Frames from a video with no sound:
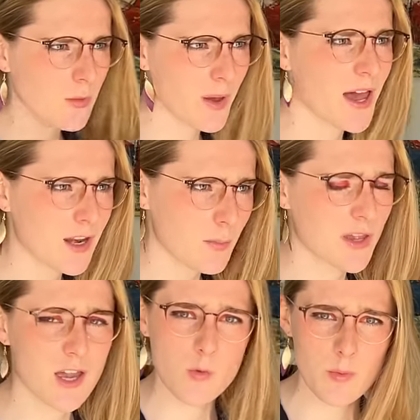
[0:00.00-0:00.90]
bad at
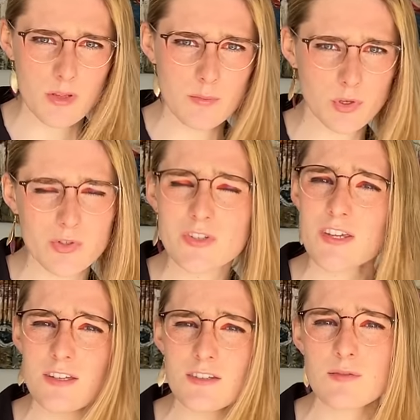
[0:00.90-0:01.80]
being a woman because
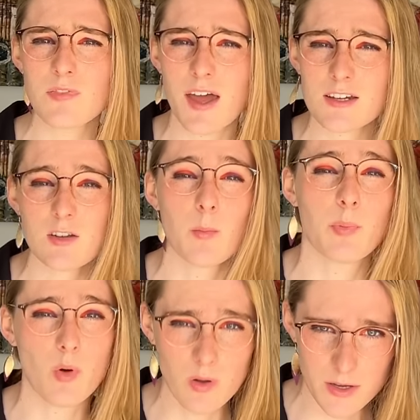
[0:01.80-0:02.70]
he is in fact a
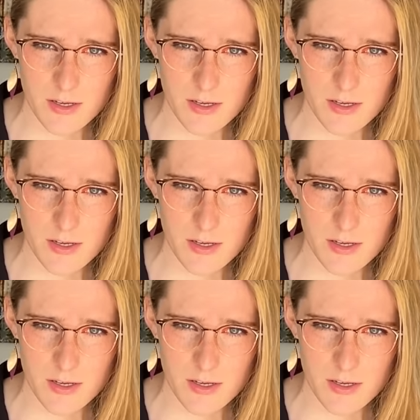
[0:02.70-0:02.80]
boy.